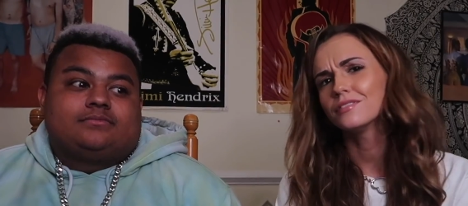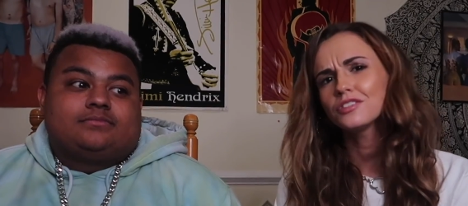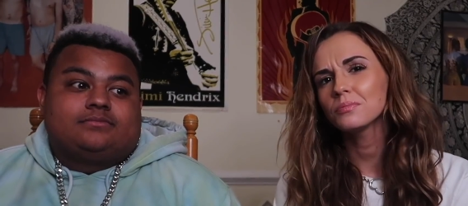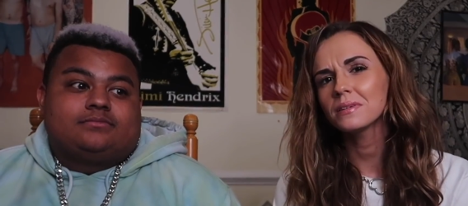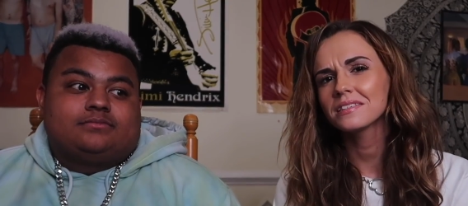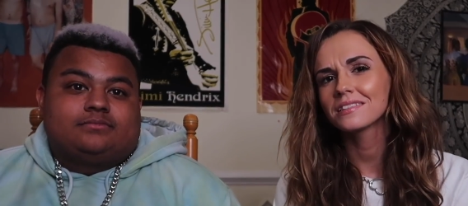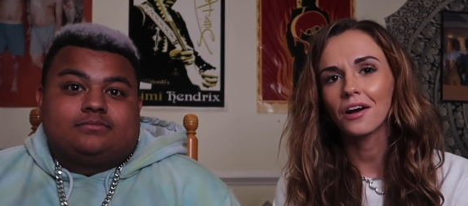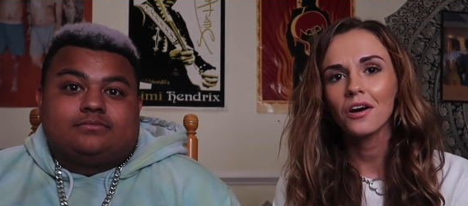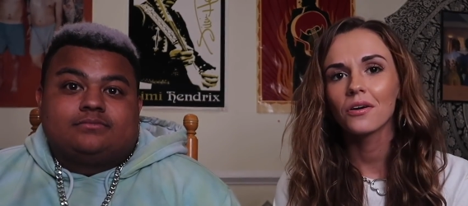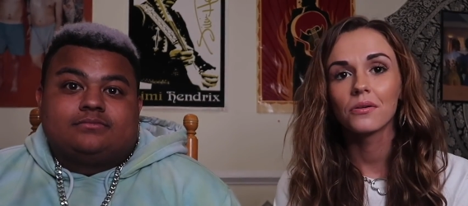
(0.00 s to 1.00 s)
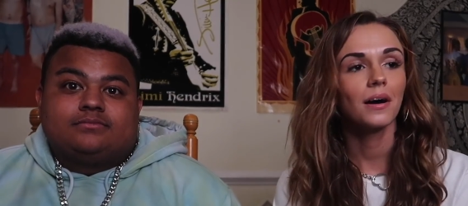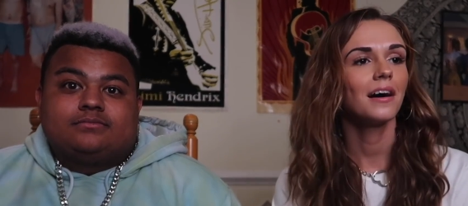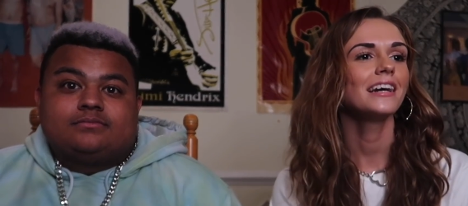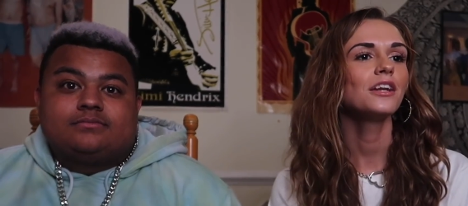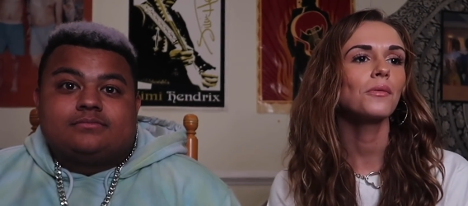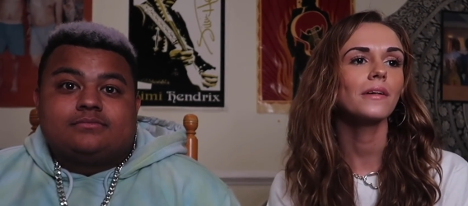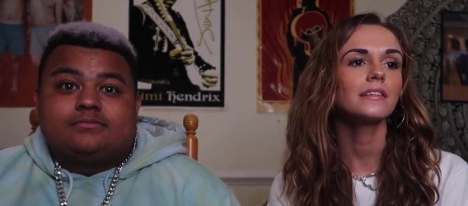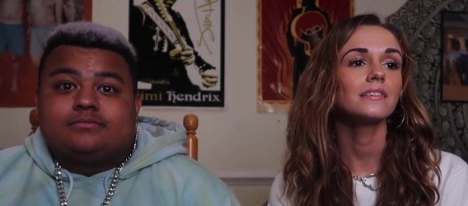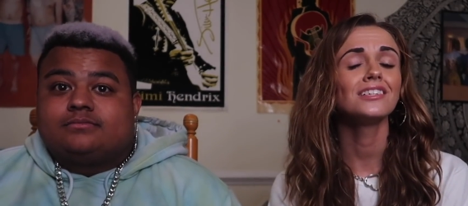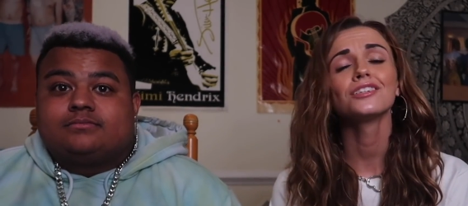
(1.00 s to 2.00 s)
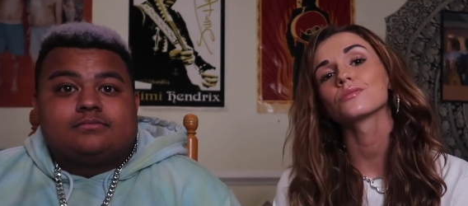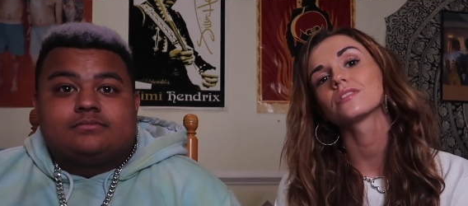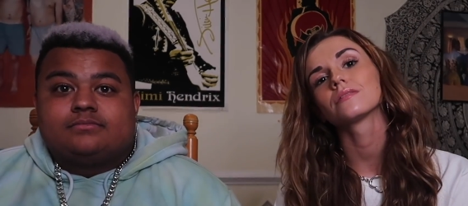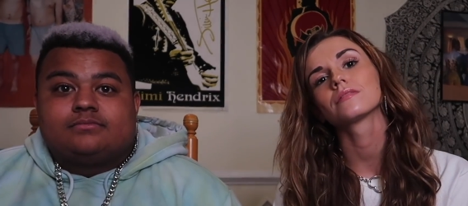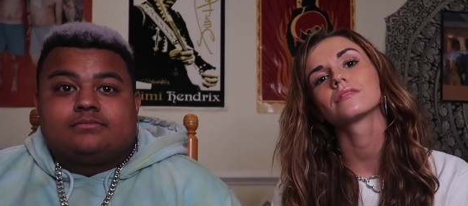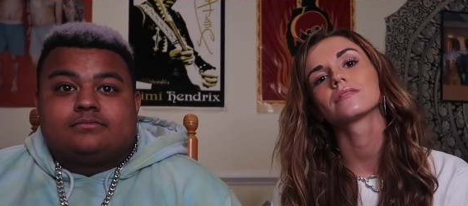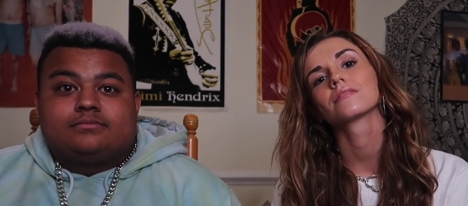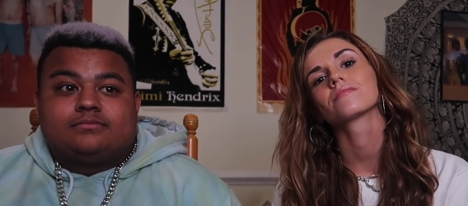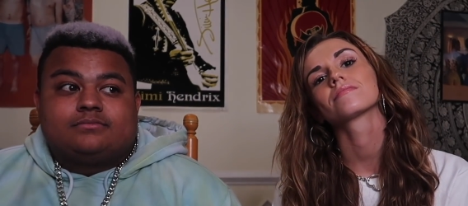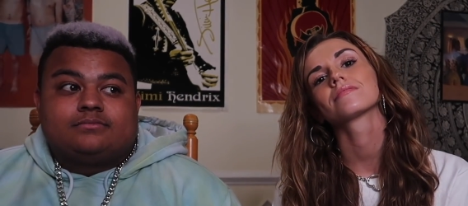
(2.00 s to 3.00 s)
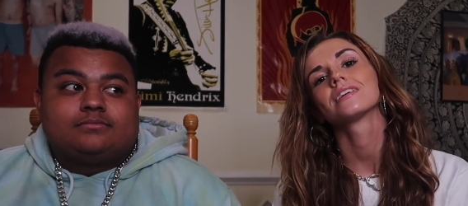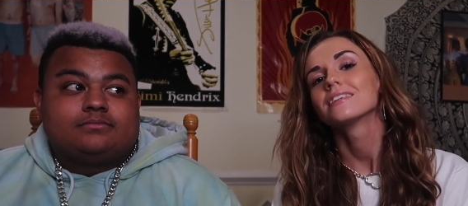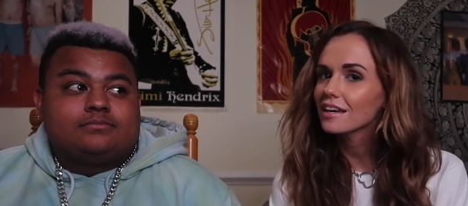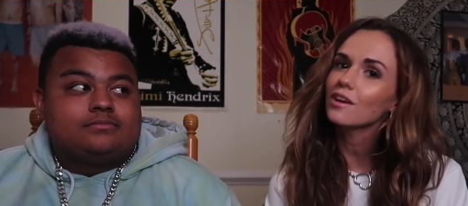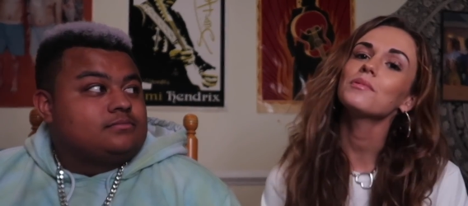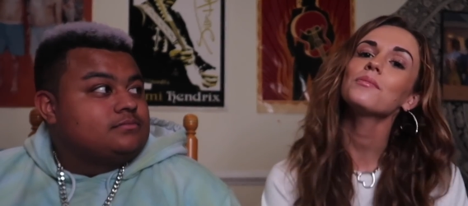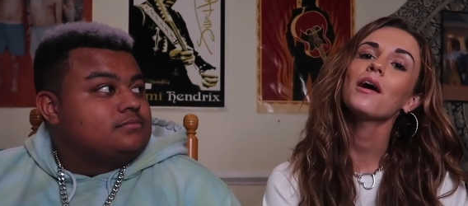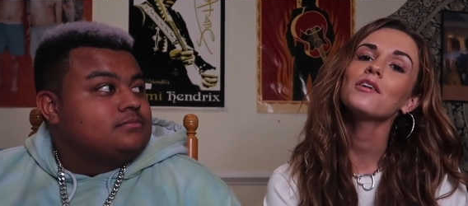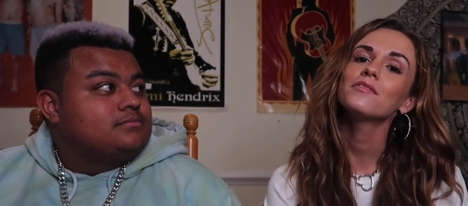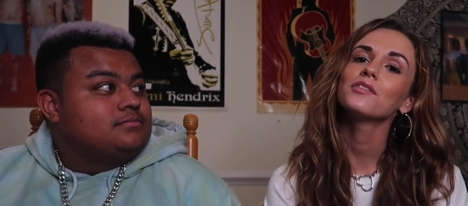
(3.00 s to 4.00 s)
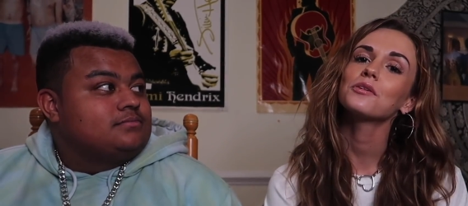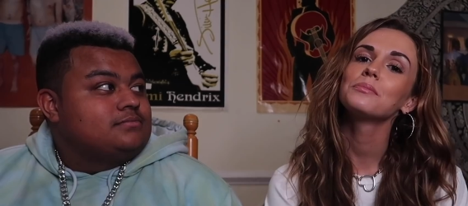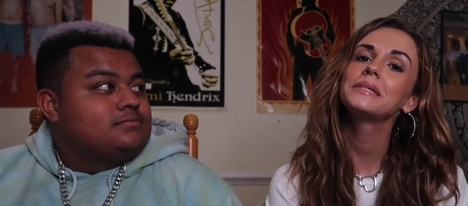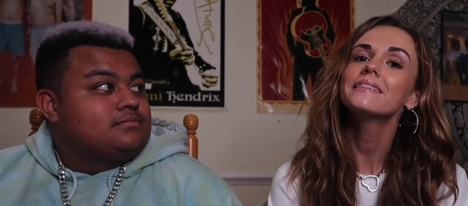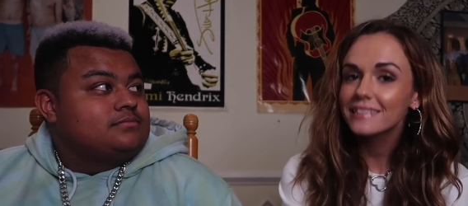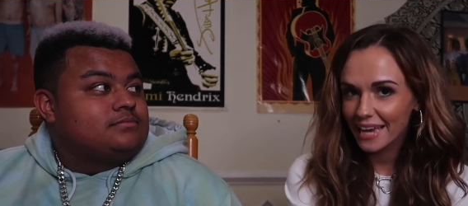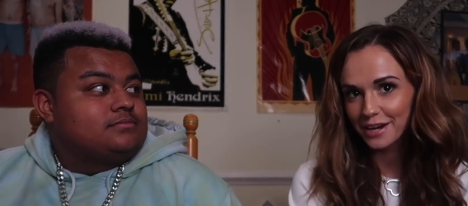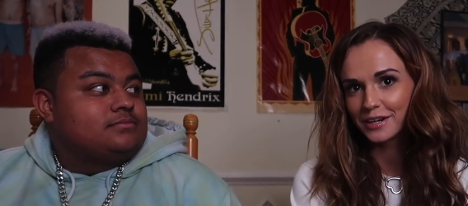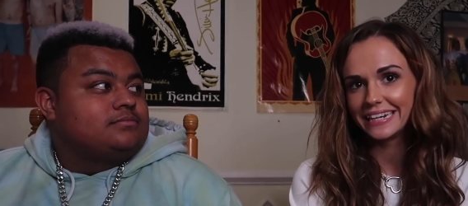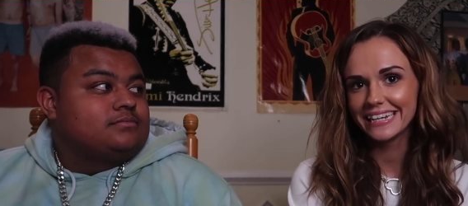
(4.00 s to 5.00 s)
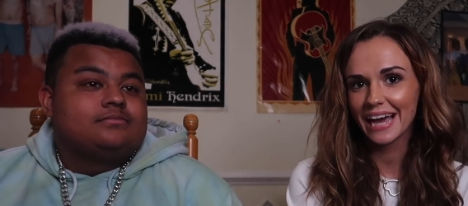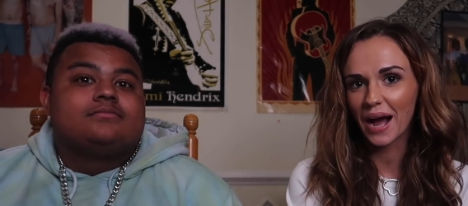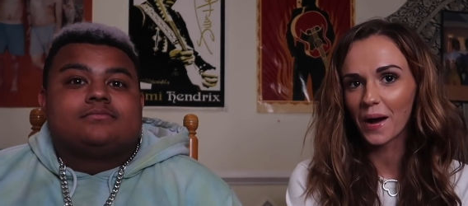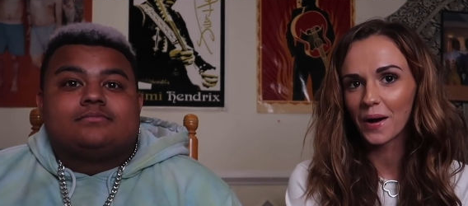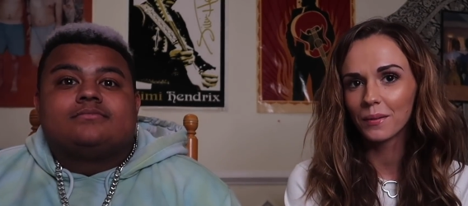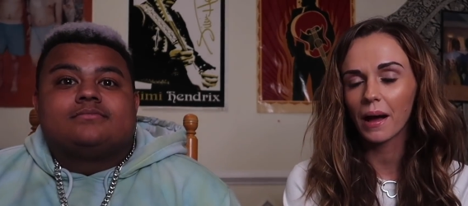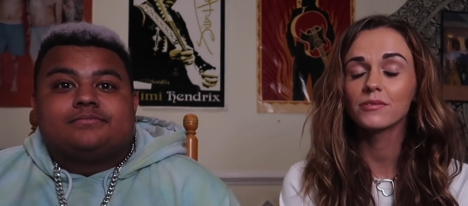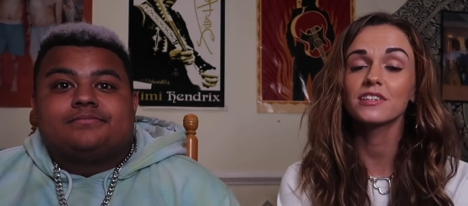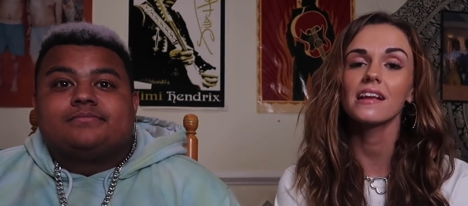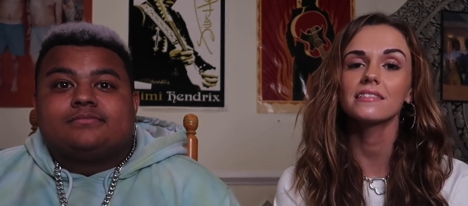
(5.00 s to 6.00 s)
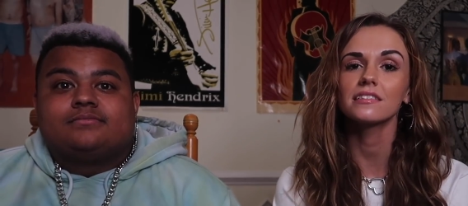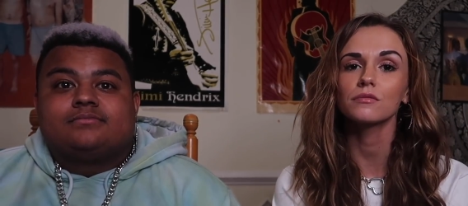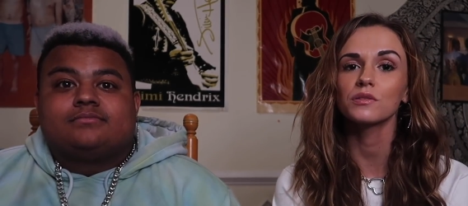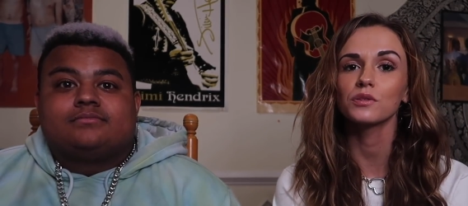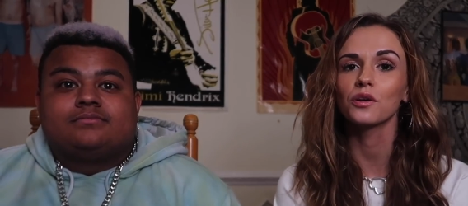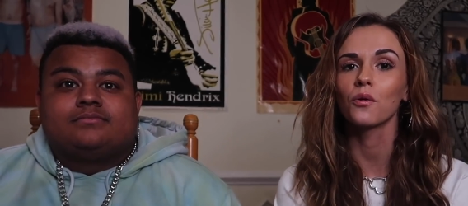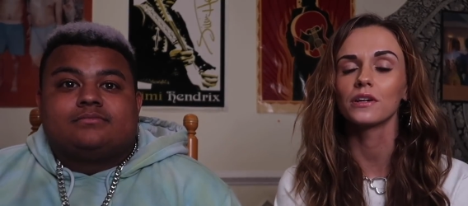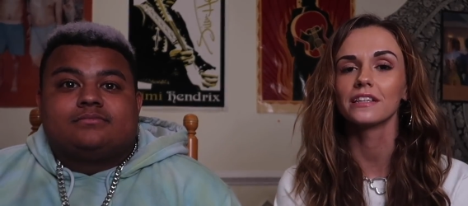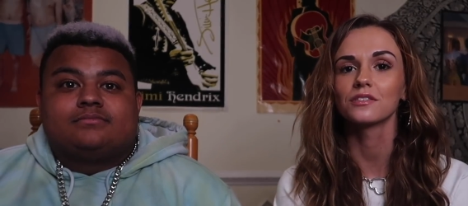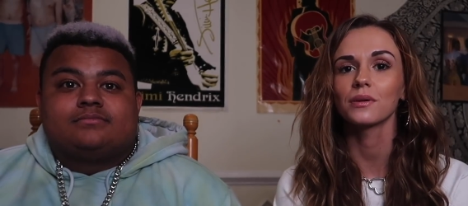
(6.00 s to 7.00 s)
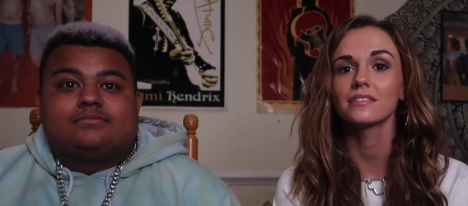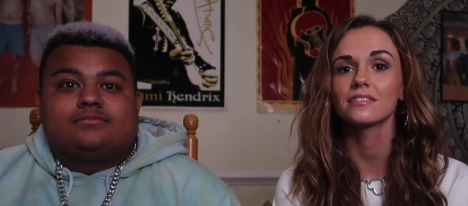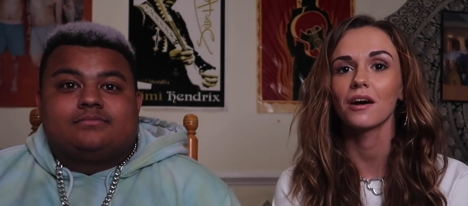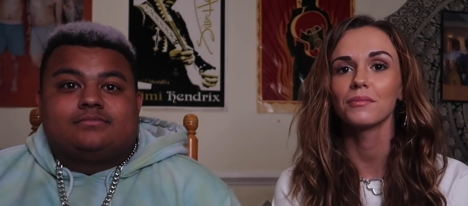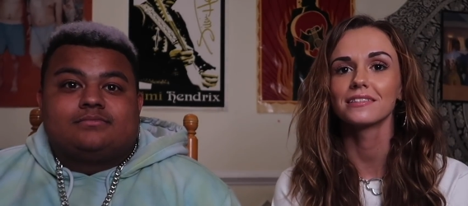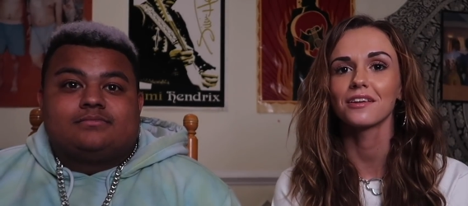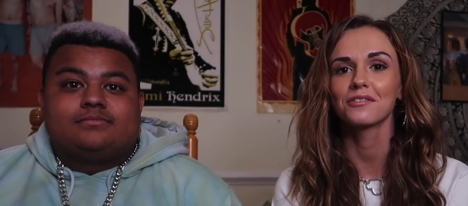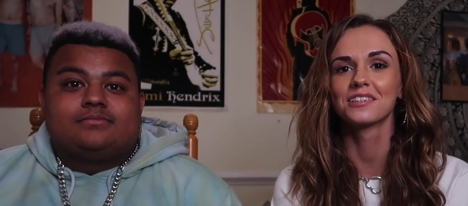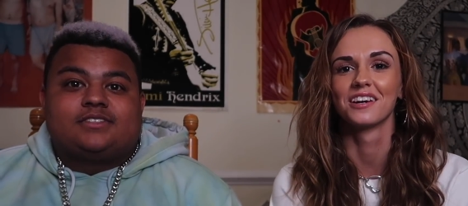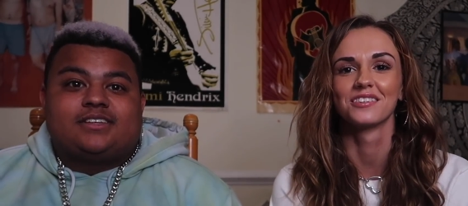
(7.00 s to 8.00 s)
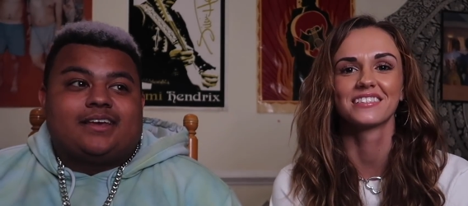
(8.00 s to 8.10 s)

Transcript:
Speaker 1: Give it your best go. I know, like, you know, telling people how you feel can be scary. Um, I was gonna say something really corny, that's why I stopped myself. Cause